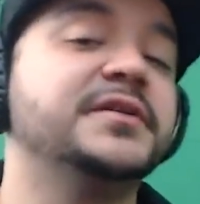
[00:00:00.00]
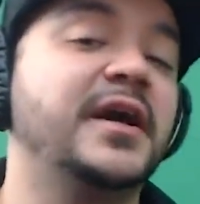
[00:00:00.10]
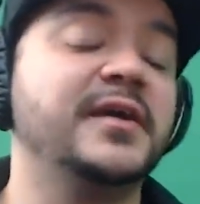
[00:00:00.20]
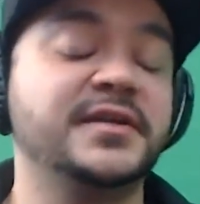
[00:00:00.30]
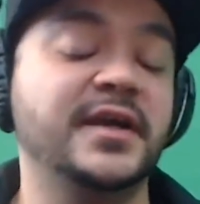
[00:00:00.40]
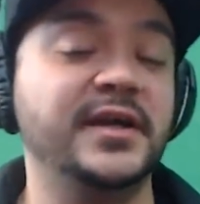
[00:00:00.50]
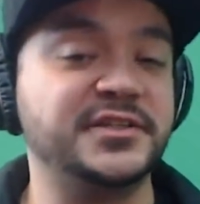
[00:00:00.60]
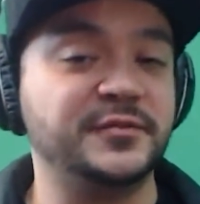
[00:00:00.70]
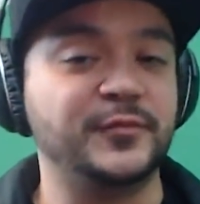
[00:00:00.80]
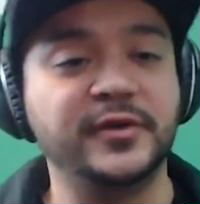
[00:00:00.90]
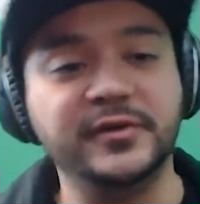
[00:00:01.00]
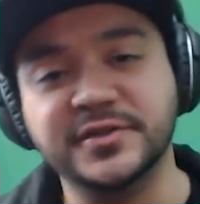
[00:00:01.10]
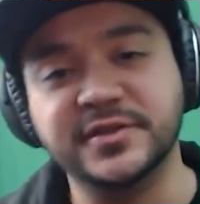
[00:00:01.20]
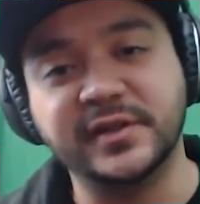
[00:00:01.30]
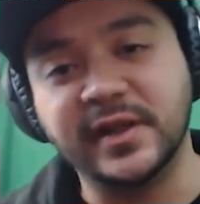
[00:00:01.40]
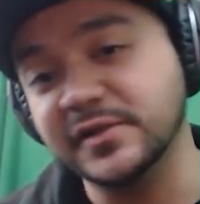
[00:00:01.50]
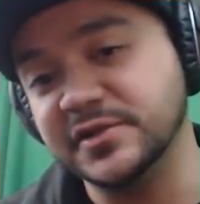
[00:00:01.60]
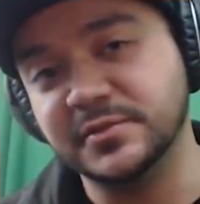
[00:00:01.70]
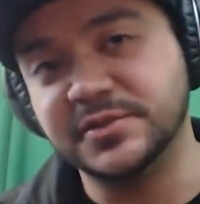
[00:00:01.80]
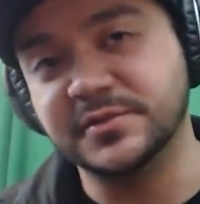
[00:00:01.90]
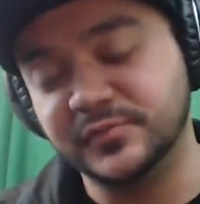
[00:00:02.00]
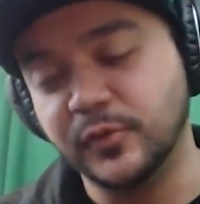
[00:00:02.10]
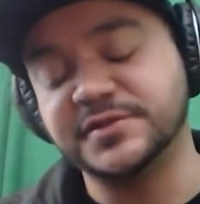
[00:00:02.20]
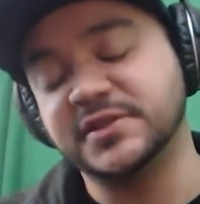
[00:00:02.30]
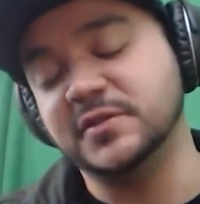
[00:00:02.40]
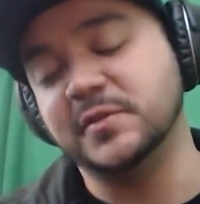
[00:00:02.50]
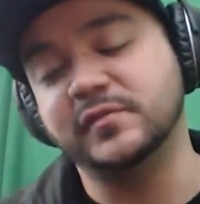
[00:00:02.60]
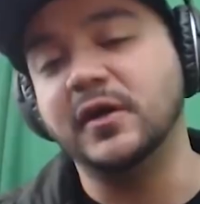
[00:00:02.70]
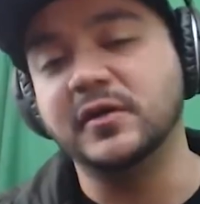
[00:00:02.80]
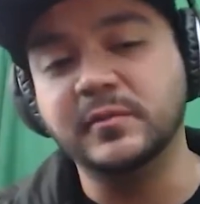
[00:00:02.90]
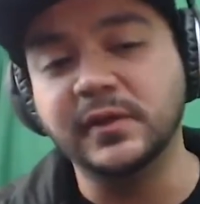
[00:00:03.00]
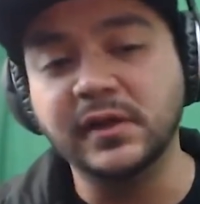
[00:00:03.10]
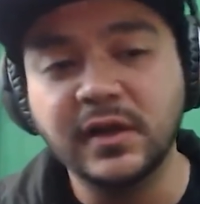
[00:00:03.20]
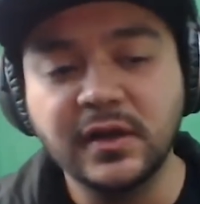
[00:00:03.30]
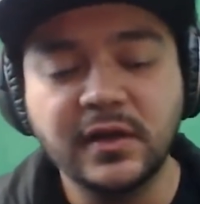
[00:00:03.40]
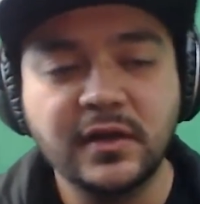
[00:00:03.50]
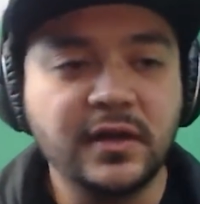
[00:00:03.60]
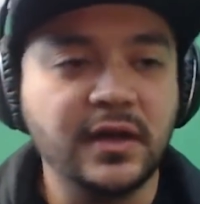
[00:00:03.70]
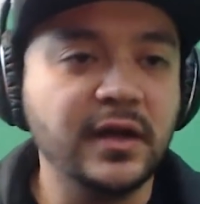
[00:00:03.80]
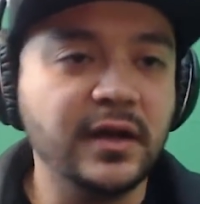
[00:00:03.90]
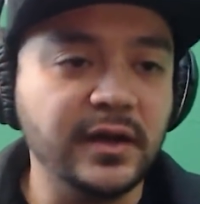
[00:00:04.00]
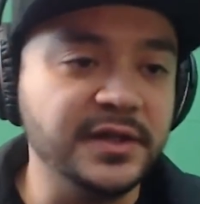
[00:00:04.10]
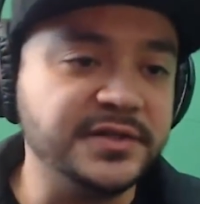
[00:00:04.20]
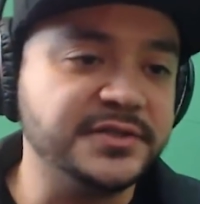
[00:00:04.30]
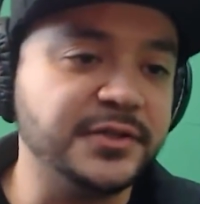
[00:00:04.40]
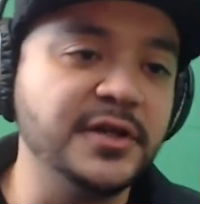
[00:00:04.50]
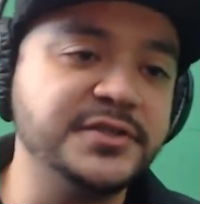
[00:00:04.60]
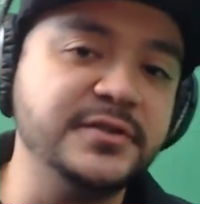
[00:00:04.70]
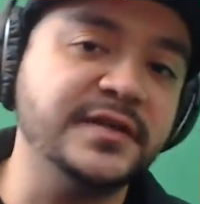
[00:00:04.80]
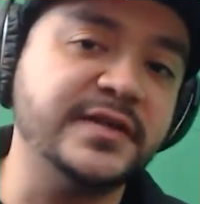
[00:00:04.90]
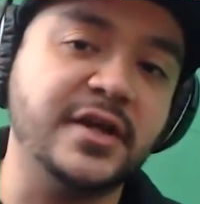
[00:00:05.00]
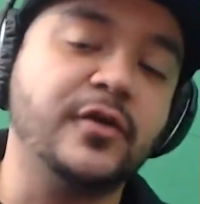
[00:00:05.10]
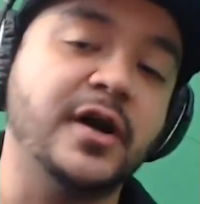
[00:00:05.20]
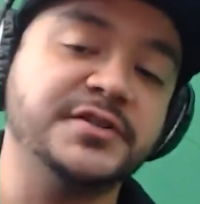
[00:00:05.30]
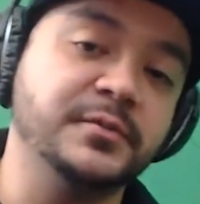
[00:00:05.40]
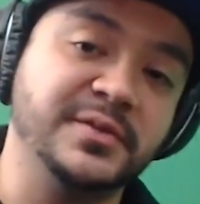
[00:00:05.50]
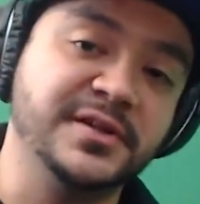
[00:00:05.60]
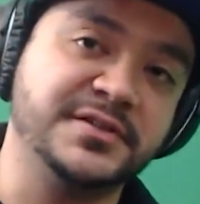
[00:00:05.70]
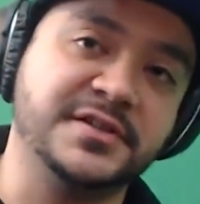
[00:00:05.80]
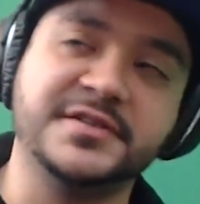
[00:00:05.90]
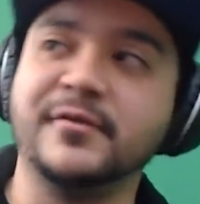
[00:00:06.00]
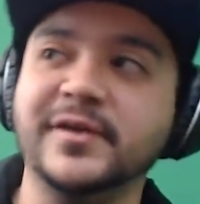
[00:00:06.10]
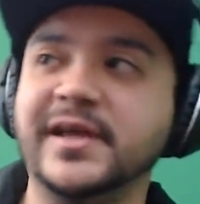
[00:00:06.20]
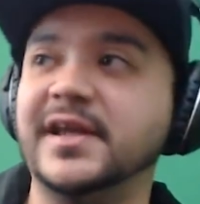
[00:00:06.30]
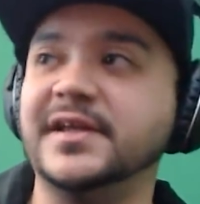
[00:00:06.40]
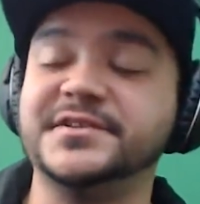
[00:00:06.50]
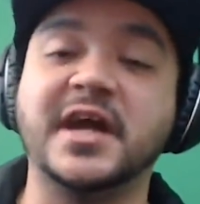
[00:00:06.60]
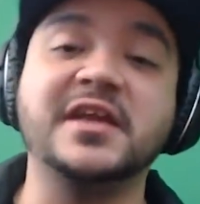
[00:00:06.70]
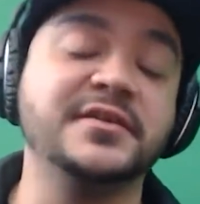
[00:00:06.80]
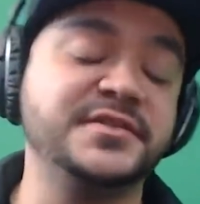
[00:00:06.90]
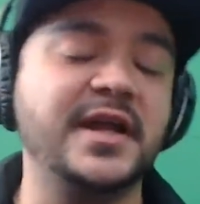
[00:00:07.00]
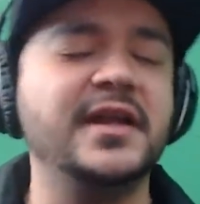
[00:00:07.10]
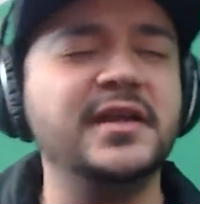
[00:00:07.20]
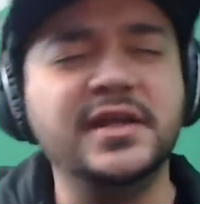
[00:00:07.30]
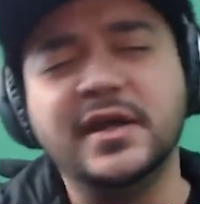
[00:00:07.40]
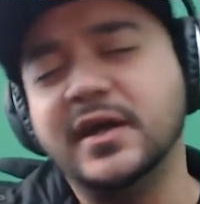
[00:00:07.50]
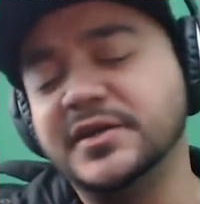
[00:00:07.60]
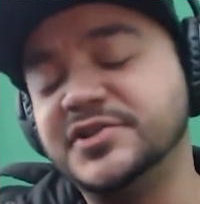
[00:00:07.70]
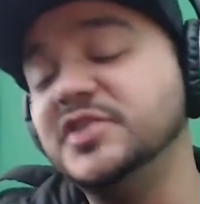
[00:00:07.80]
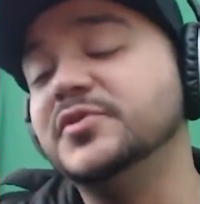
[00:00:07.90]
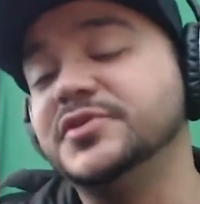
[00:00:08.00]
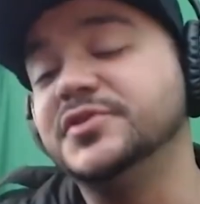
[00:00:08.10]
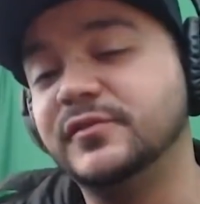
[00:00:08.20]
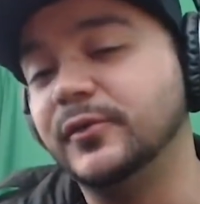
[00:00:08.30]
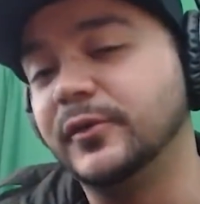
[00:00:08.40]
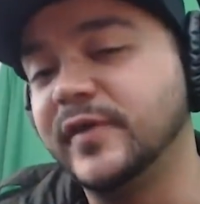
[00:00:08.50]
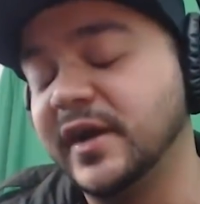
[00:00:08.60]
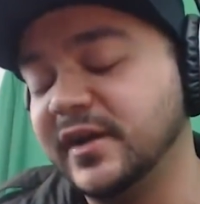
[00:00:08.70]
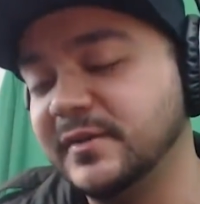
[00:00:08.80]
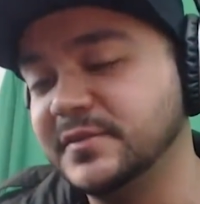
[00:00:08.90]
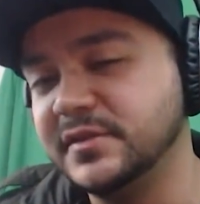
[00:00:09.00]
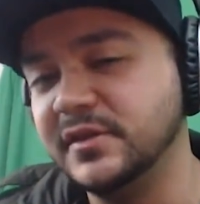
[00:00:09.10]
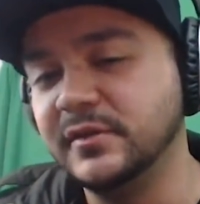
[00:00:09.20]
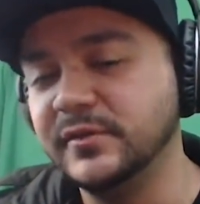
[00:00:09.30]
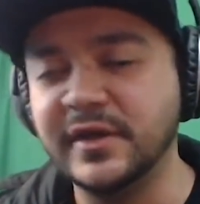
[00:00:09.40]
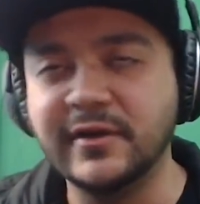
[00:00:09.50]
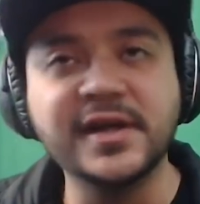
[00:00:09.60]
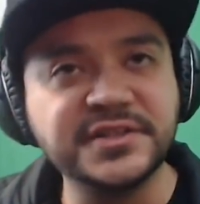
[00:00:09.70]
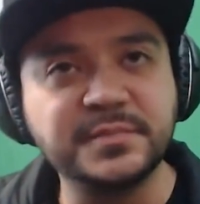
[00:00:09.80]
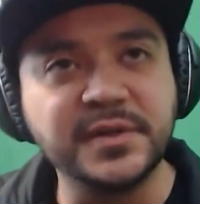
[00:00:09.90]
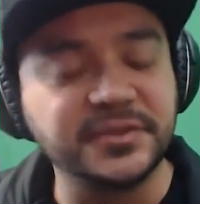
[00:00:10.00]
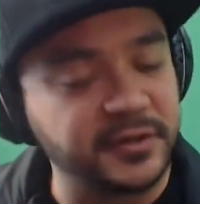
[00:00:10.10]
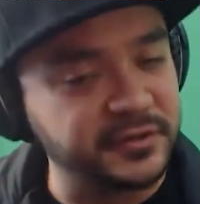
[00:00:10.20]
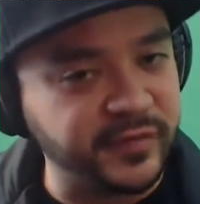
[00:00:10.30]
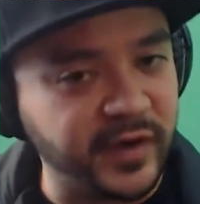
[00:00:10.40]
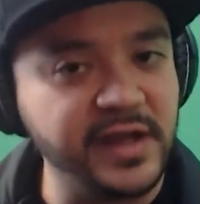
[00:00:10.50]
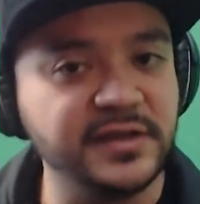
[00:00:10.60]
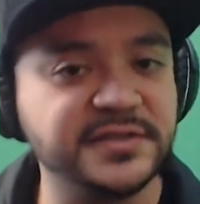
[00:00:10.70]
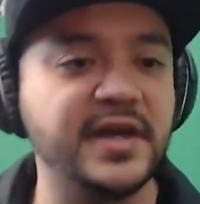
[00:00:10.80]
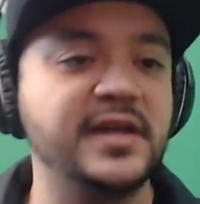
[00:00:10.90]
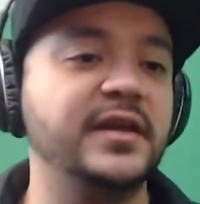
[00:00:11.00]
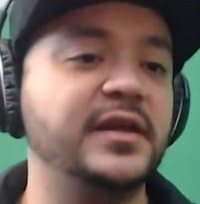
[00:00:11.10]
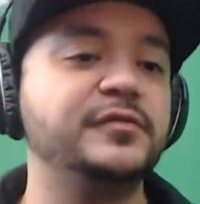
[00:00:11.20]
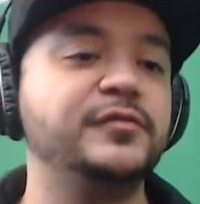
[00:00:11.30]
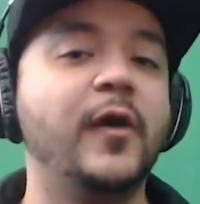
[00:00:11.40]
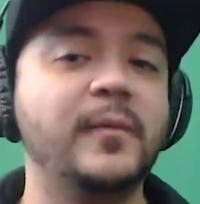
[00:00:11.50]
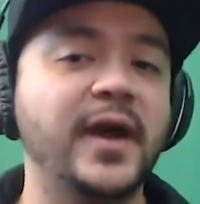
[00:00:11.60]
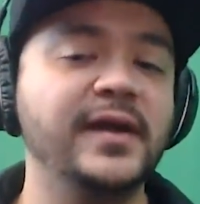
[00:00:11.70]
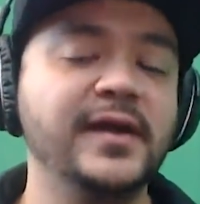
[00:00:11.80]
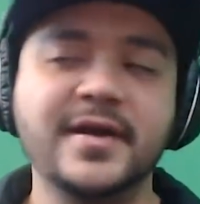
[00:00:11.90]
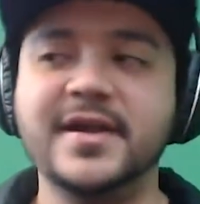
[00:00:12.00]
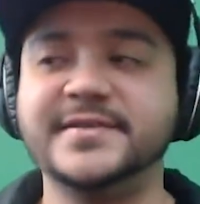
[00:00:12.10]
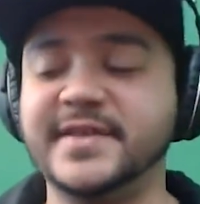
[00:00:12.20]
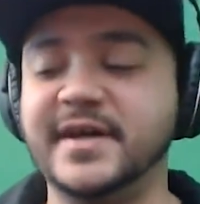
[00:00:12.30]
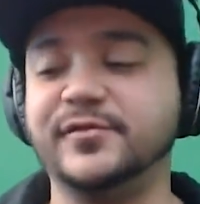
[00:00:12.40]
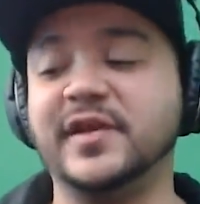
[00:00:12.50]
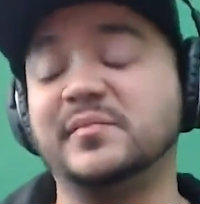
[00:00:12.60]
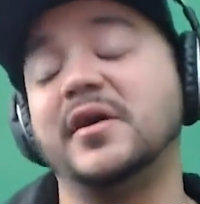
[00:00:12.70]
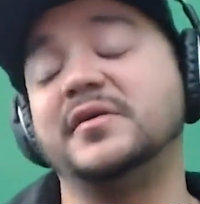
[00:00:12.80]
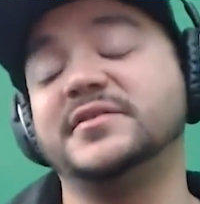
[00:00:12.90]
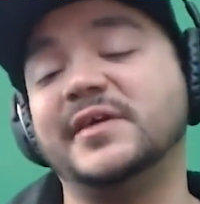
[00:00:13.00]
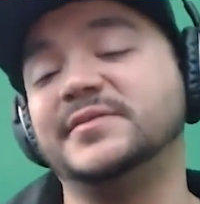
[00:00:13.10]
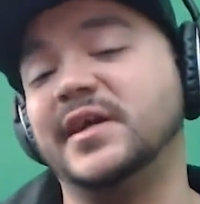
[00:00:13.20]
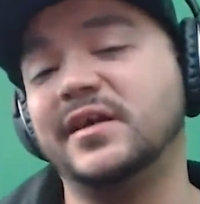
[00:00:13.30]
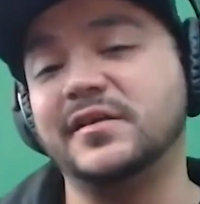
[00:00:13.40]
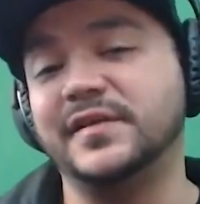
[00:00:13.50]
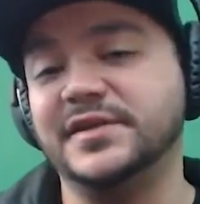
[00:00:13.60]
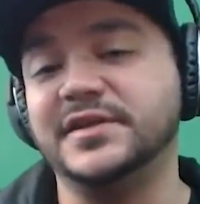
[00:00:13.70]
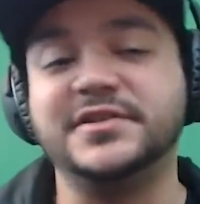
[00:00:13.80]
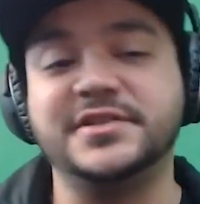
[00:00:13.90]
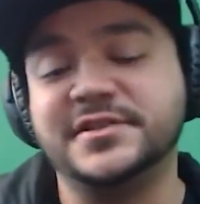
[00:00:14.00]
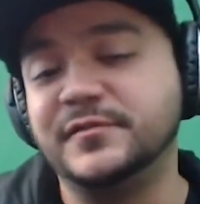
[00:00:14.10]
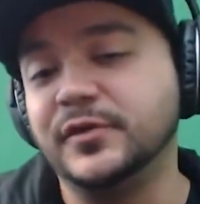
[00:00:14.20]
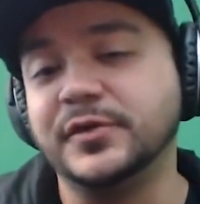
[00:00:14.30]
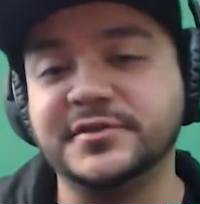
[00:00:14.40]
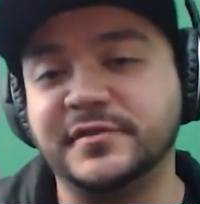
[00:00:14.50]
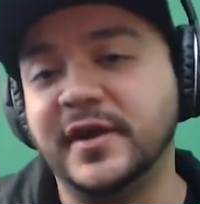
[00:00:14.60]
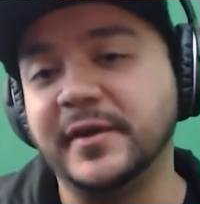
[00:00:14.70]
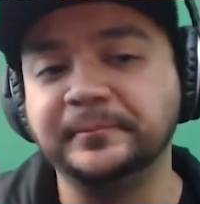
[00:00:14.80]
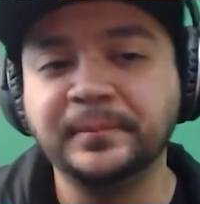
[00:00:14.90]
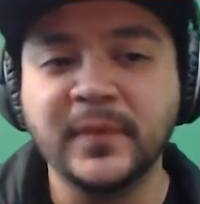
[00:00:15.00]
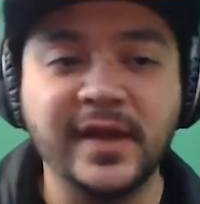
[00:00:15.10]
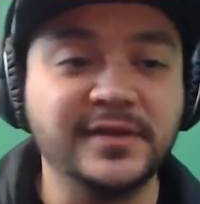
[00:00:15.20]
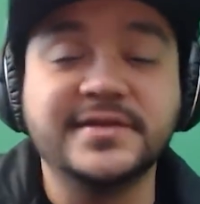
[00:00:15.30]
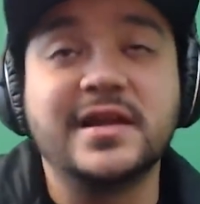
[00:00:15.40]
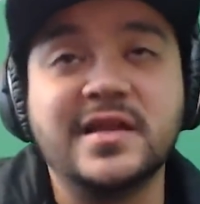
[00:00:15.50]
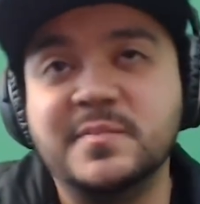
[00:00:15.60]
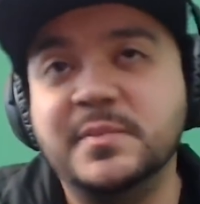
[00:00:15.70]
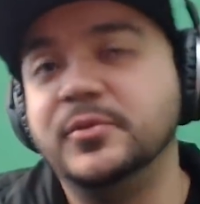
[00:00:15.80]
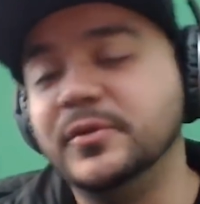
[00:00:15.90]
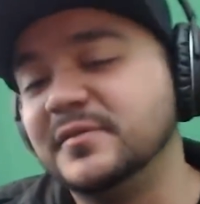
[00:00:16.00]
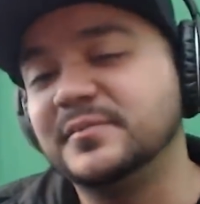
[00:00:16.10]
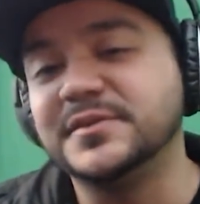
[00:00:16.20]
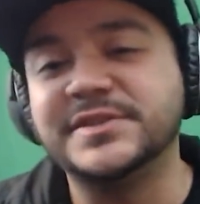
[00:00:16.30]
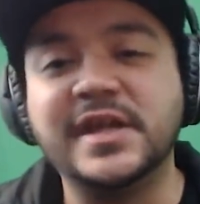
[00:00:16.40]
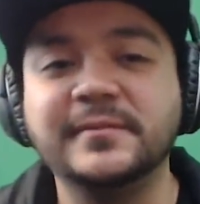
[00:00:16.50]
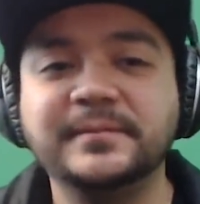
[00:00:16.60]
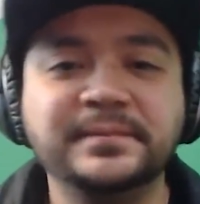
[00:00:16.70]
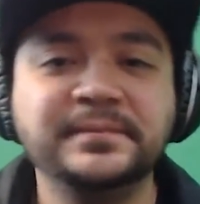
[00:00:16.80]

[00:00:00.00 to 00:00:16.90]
I guess if we're using an analogy, which of course is going to be flawed, but it's hard to get that across though, because there's not really there's not any sheet music for fighting games. Well, there is, but it's hard to find. It's not in a good format, and it's not for like modern times, that kind of thing. It's just difficult to find, and there's not a lot of people who can present it.